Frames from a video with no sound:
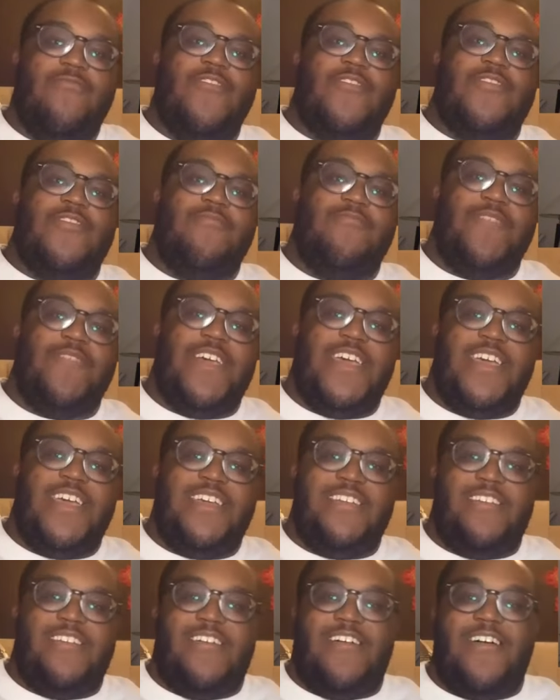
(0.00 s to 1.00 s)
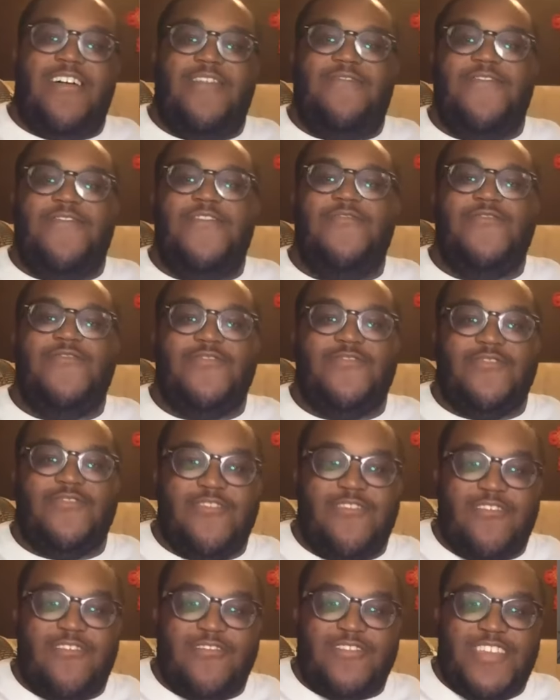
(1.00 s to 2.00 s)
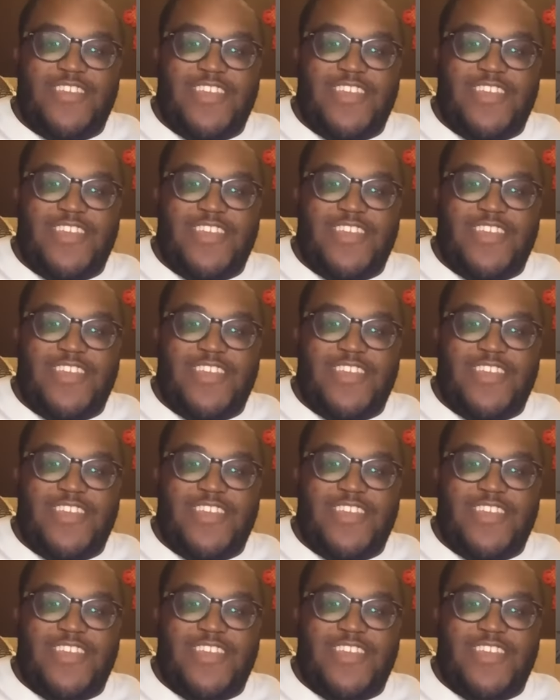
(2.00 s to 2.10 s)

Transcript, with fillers: with the band Odd Future called The